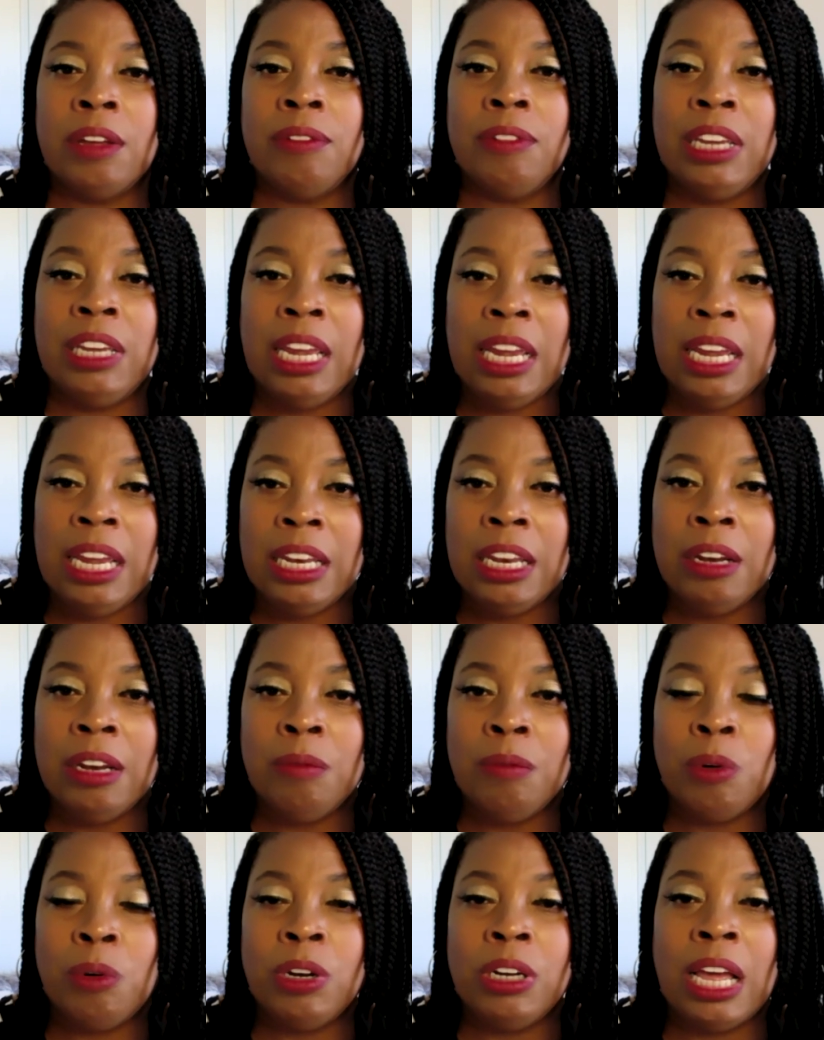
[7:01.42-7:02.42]
of Kenan
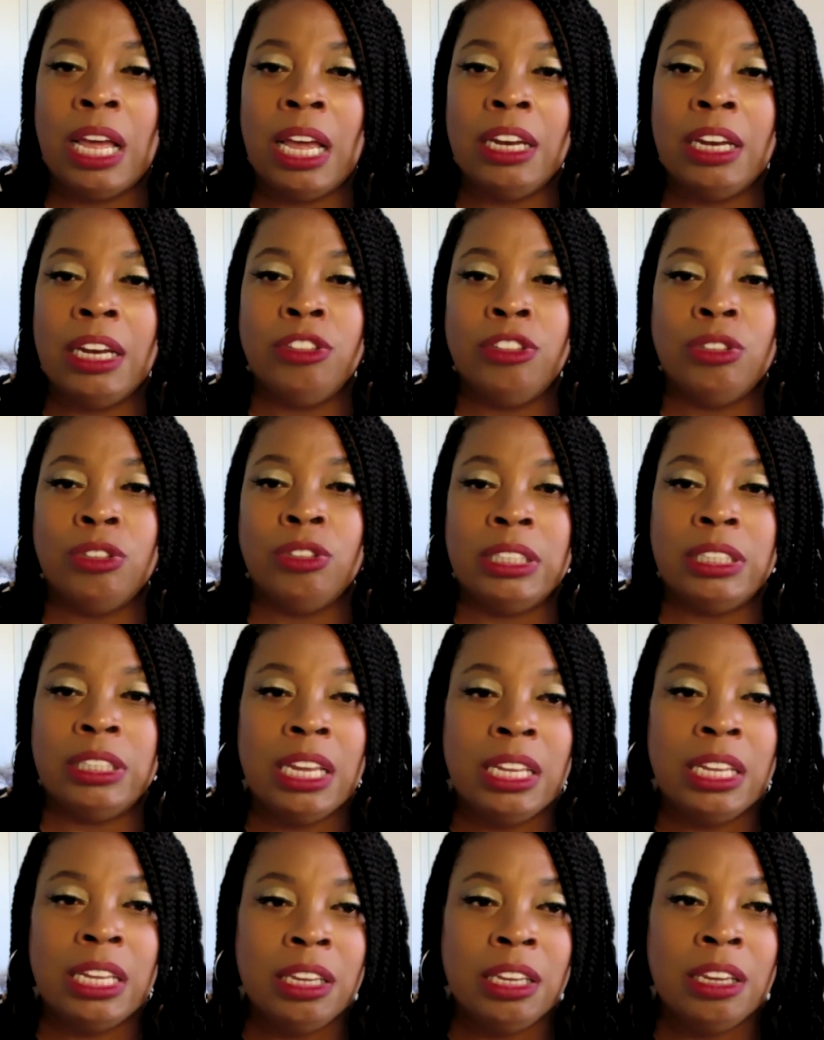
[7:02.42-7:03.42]
were
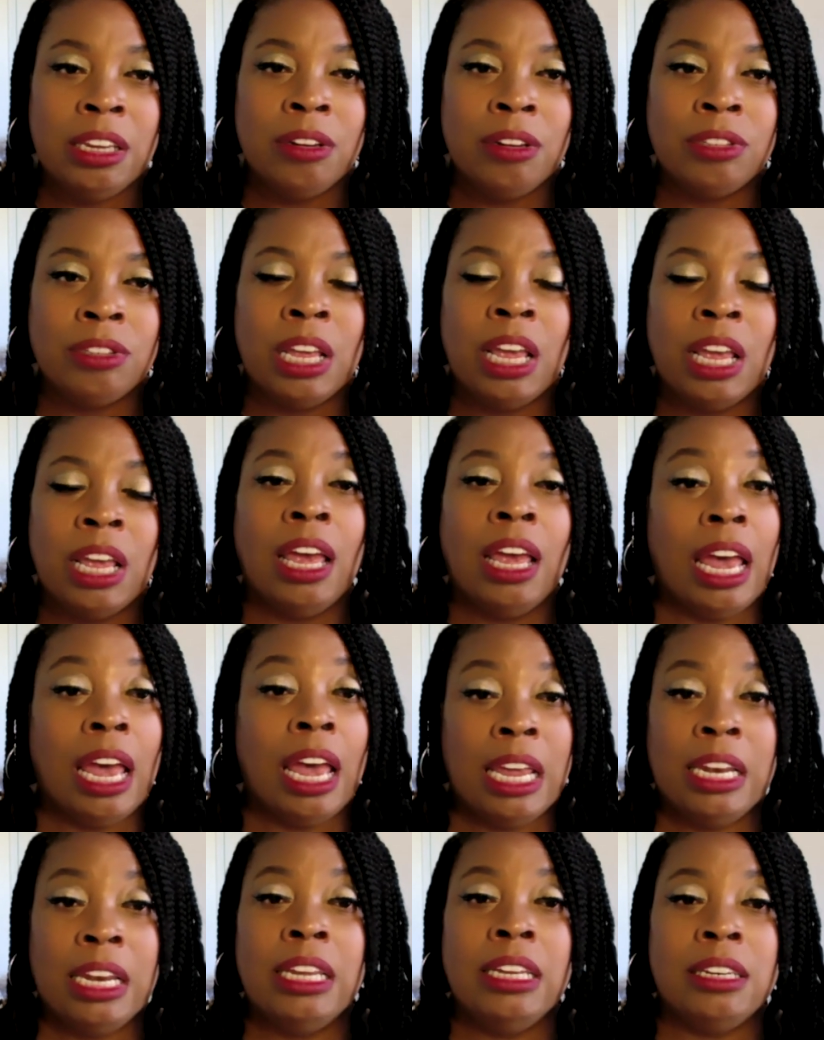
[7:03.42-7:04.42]
910 years,
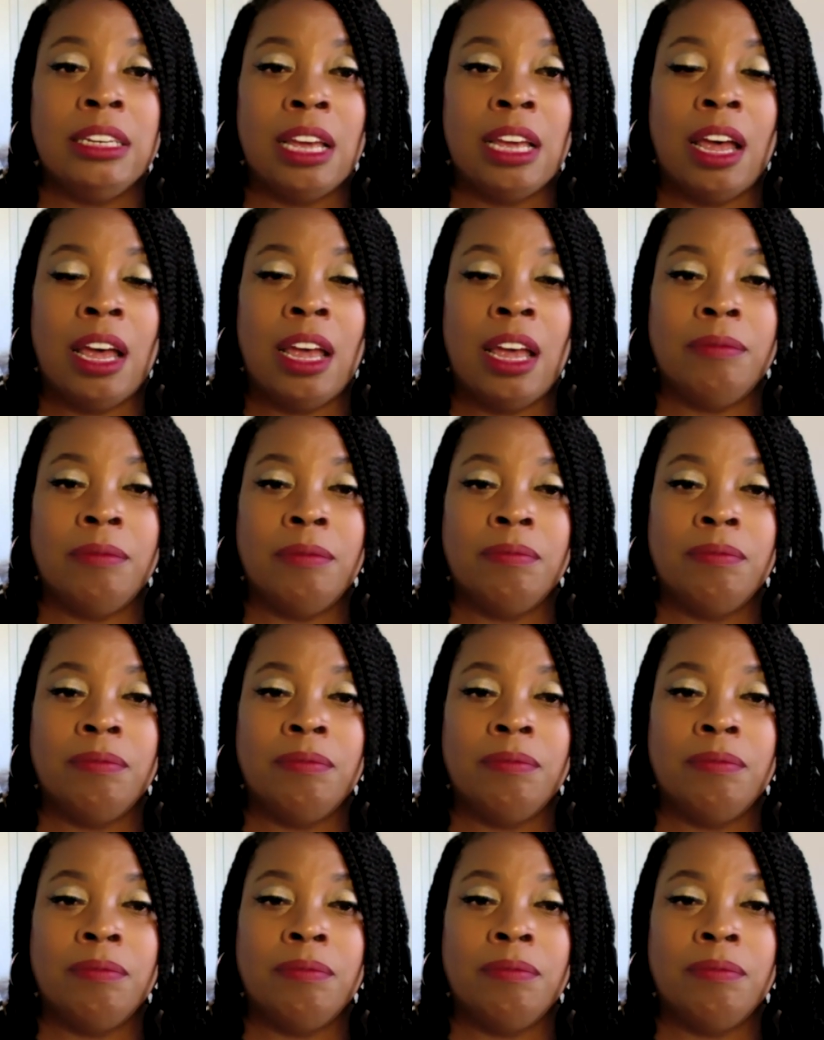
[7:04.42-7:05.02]
and he died.